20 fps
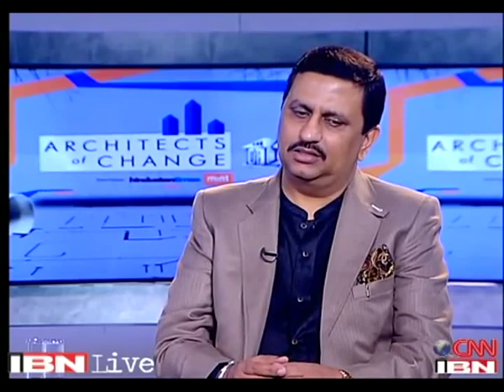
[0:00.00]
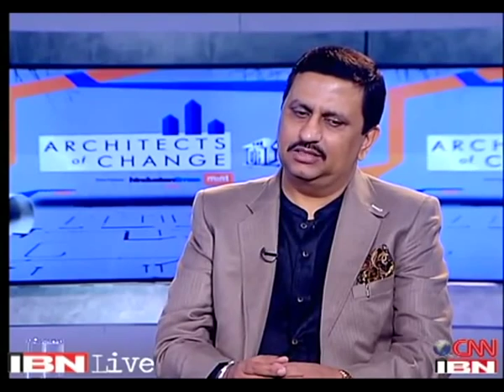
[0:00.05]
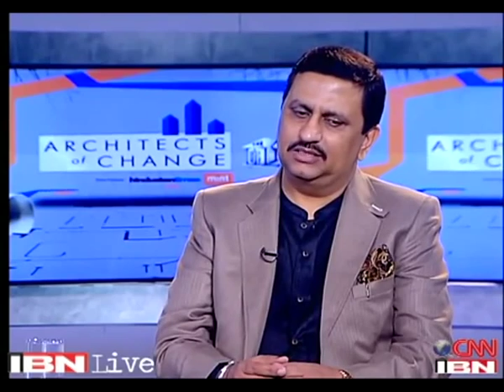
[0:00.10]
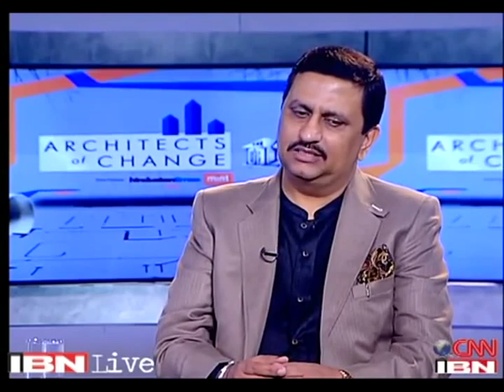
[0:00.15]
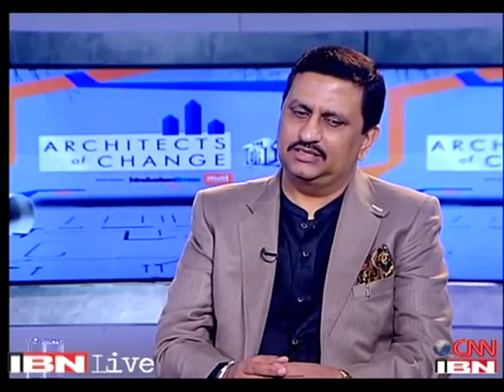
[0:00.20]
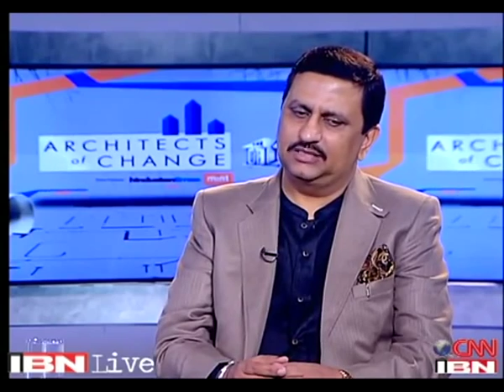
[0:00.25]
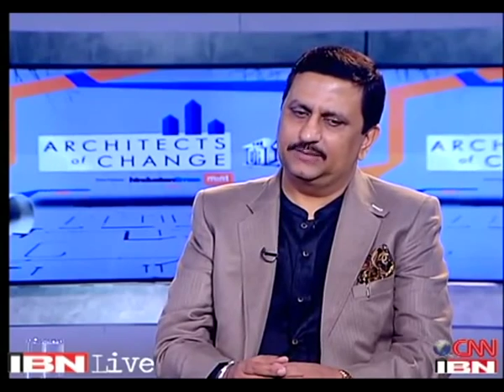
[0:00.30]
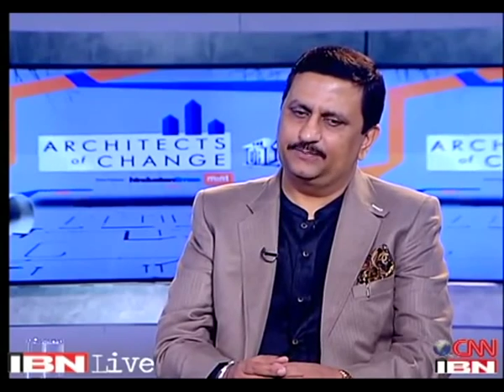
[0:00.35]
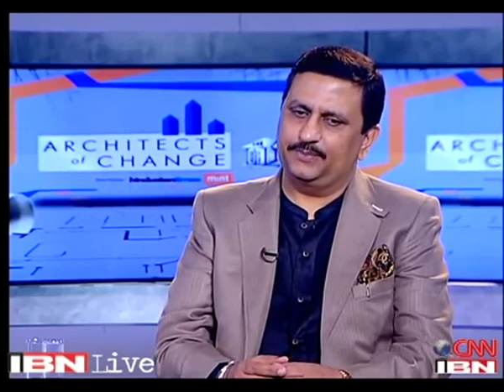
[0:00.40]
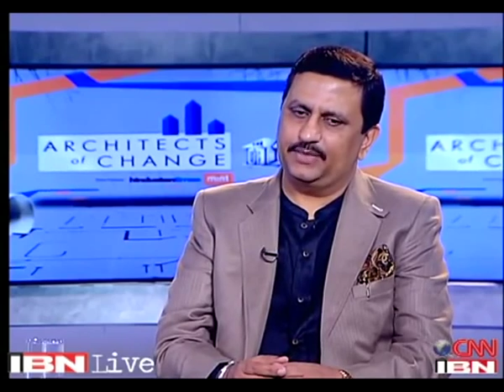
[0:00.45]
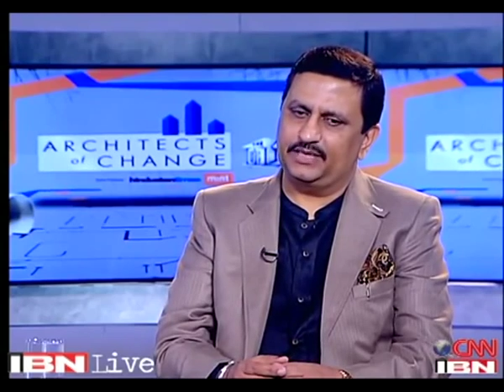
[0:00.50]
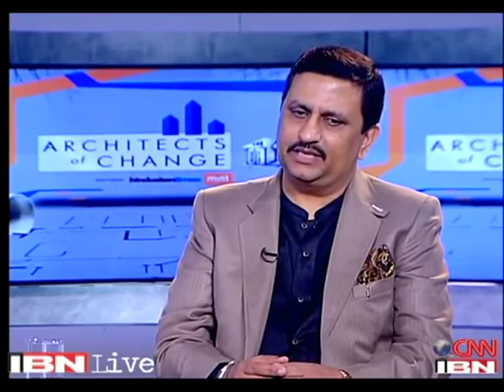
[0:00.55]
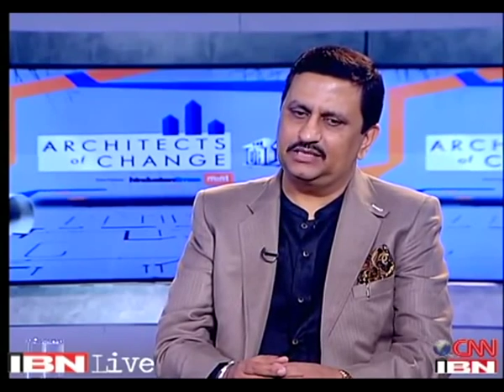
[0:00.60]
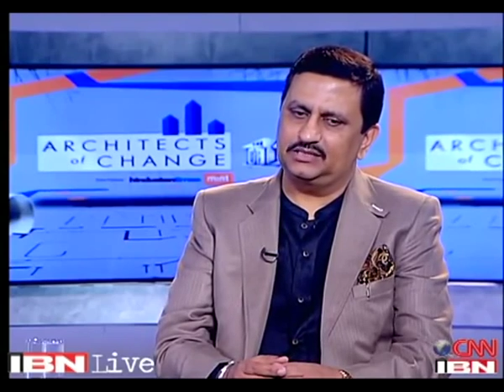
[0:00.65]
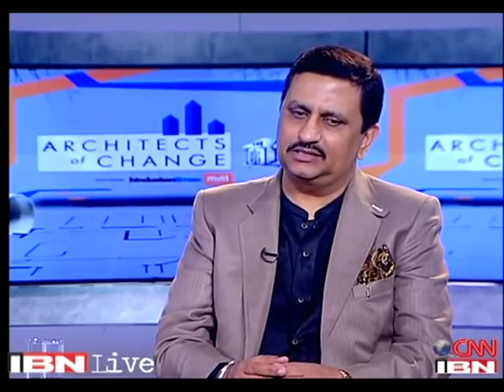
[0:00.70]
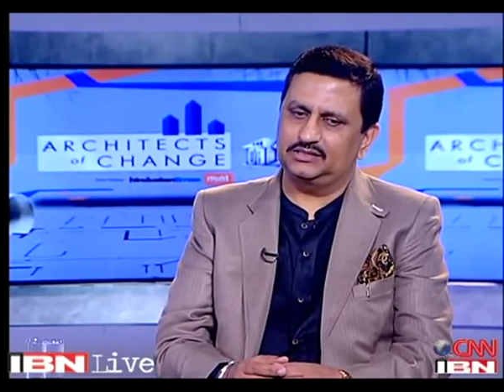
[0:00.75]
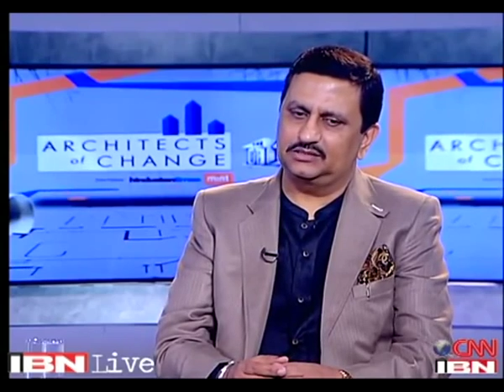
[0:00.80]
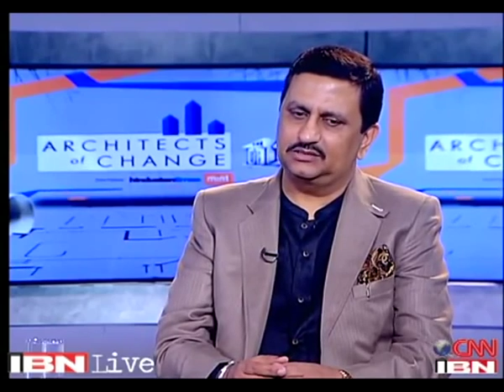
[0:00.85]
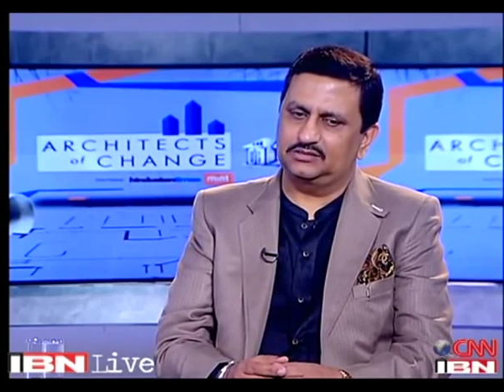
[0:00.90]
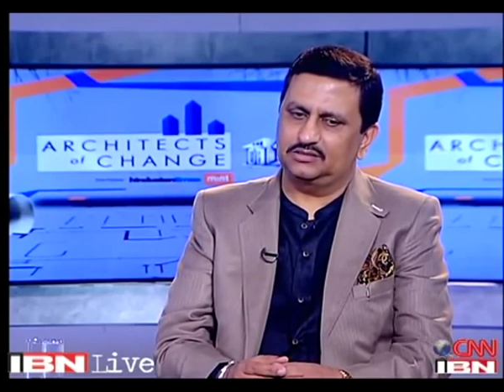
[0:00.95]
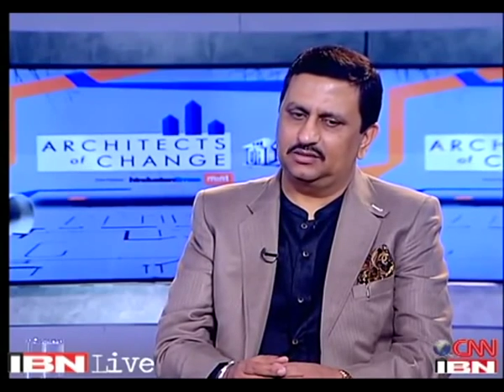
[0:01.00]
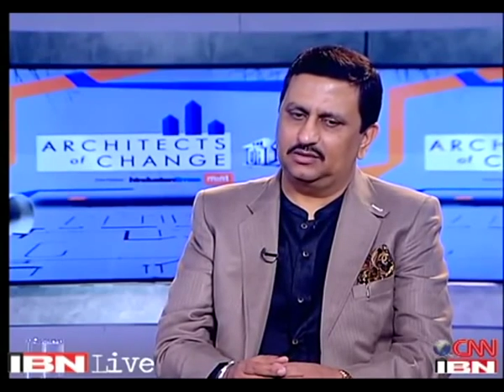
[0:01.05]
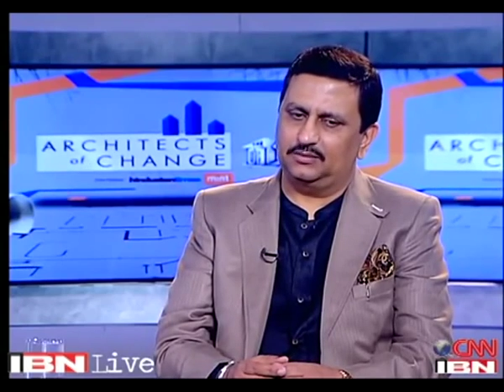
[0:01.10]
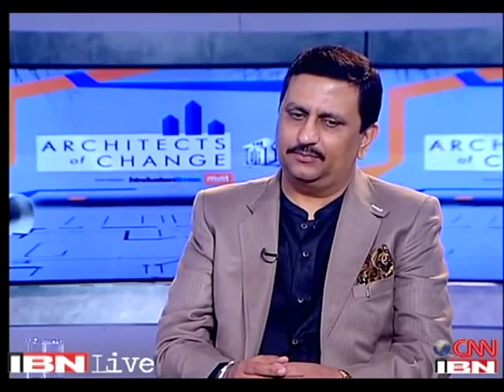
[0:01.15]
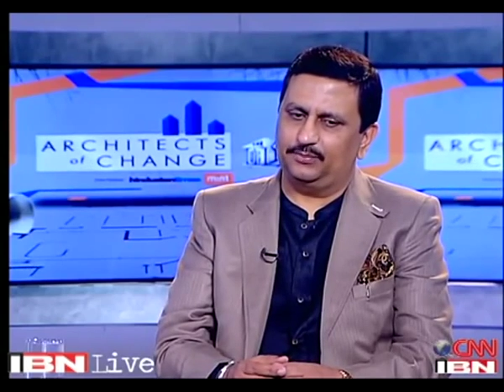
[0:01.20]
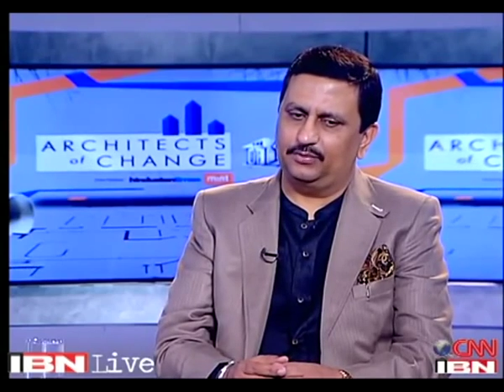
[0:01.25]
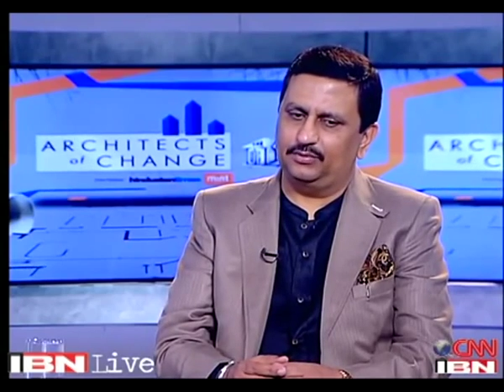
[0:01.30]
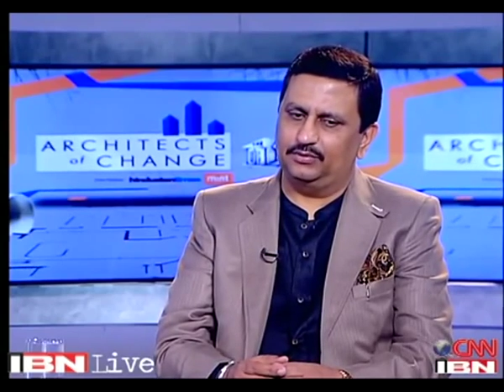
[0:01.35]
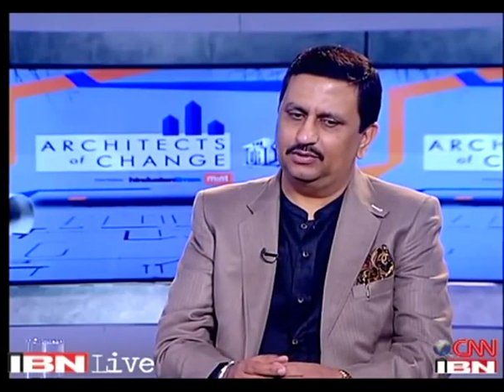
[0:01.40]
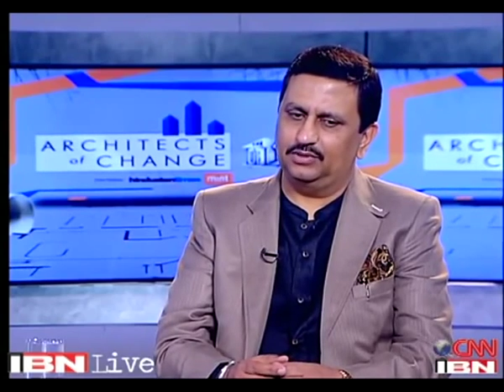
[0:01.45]
it depends
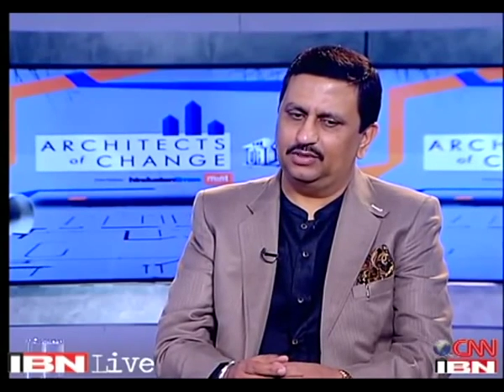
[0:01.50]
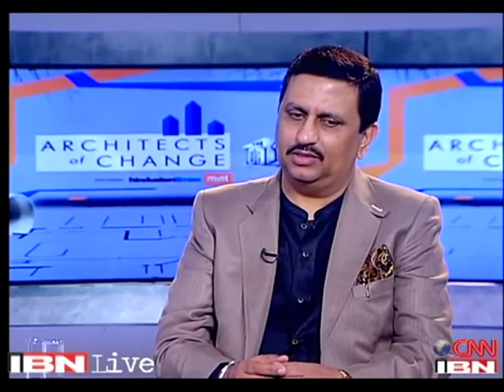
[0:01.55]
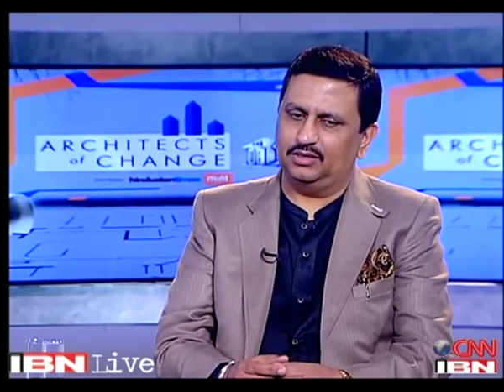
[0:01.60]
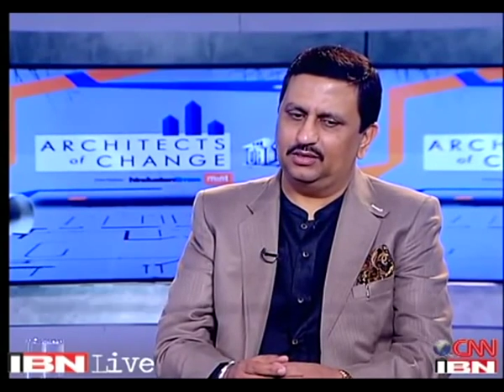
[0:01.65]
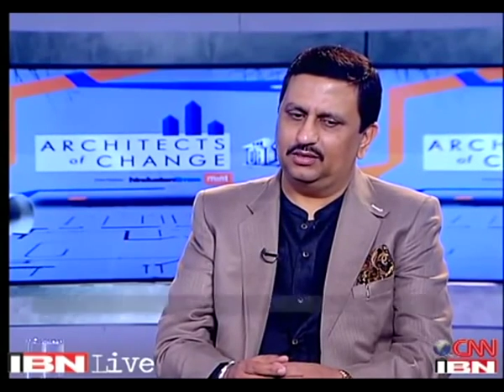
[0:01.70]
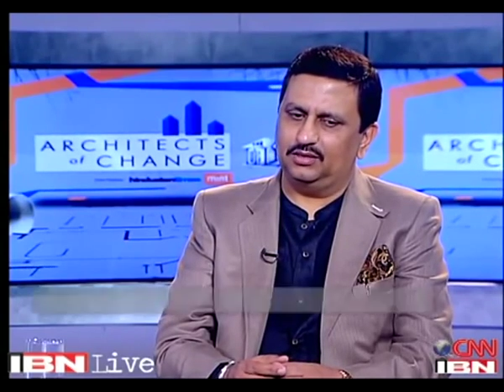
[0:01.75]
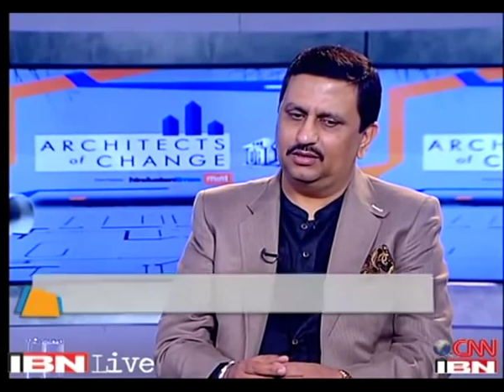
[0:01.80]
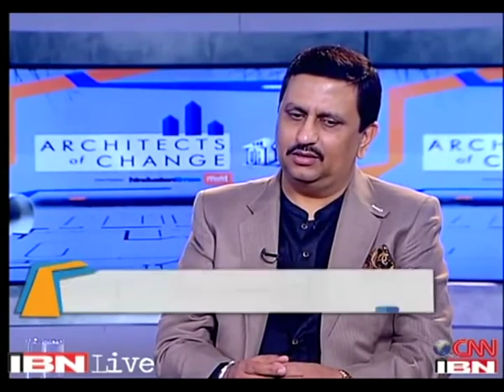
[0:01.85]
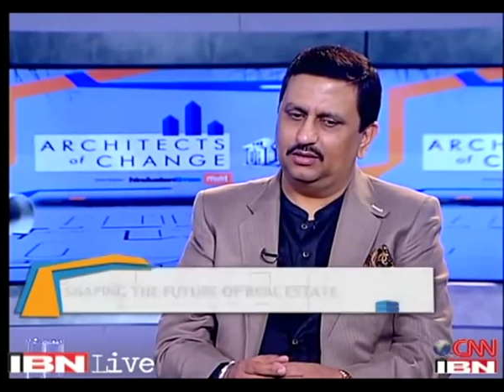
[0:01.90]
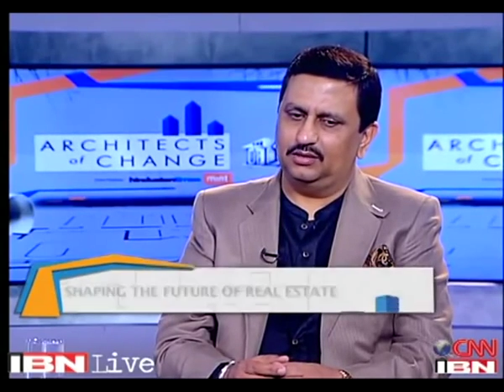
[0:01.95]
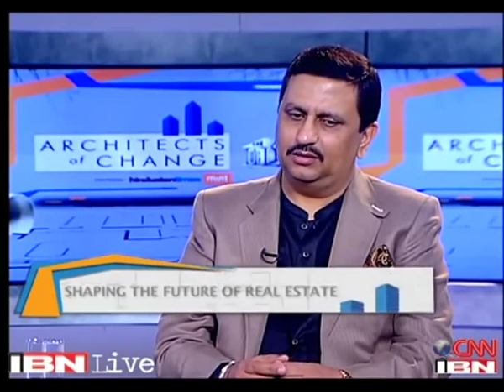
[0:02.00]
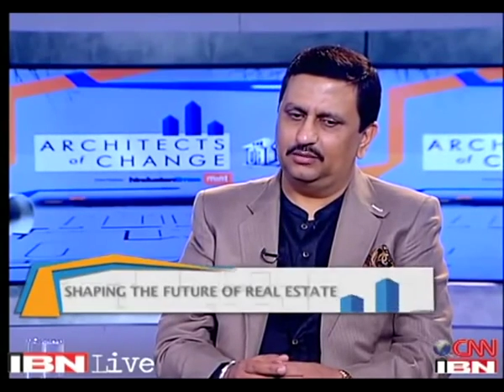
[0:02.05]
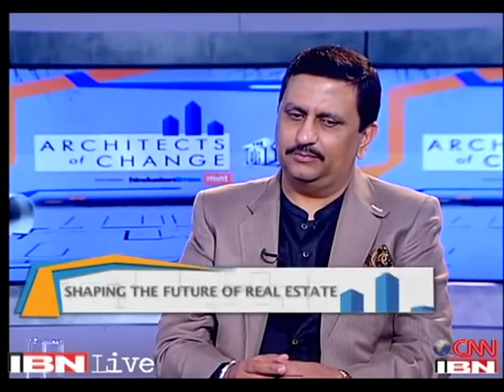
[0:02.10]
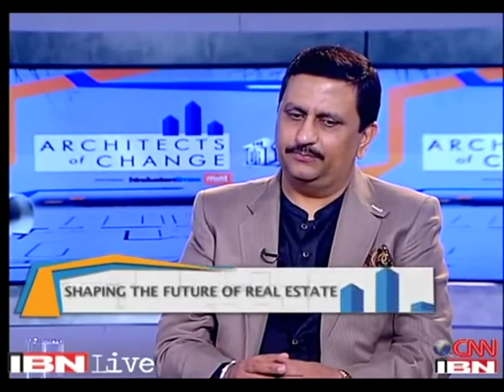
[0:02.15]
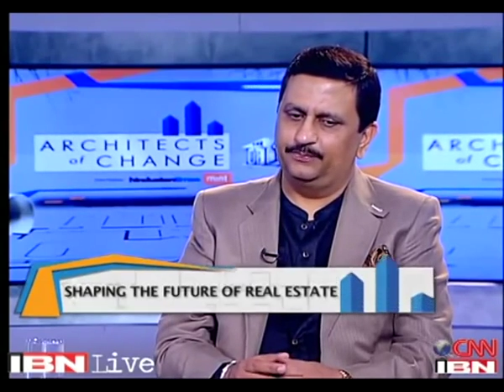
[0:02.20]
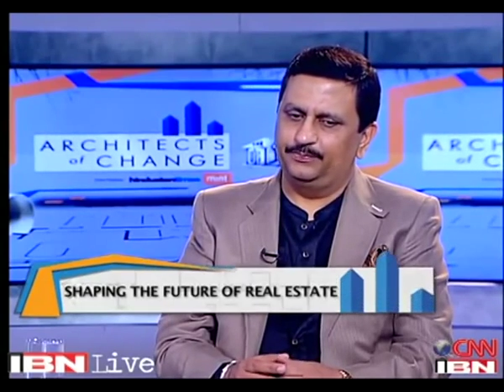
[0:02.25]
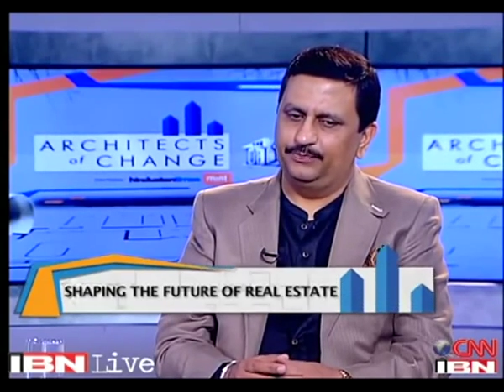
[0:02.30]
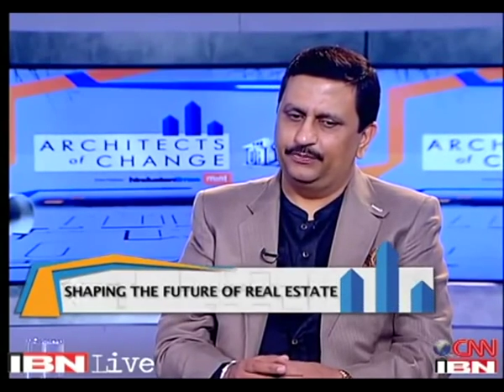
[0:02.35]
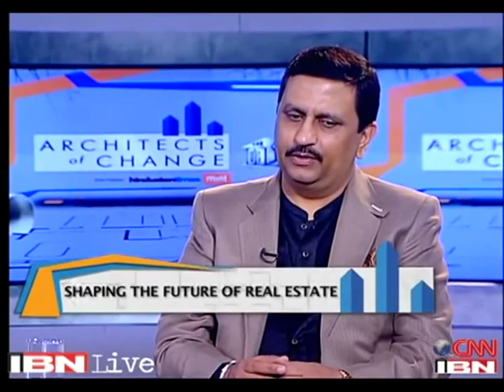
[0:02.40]
upon the